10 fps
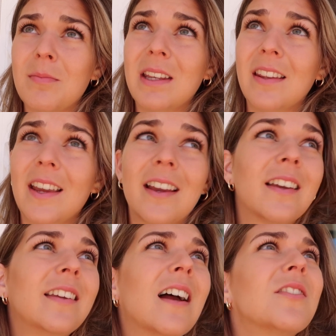mean,
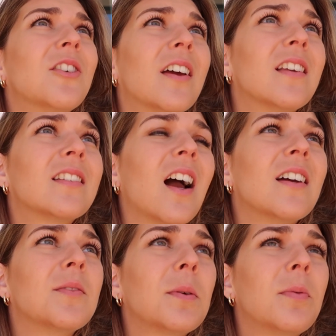like yesterday the
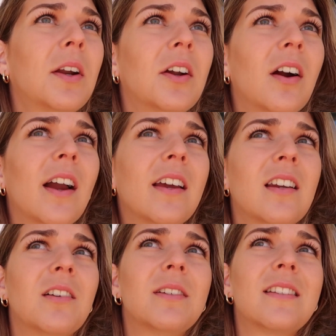skies were pretty gray, and
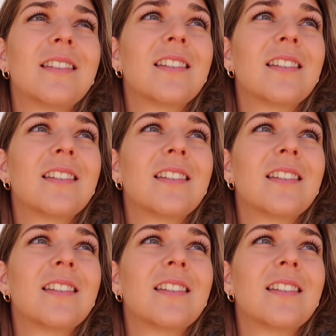now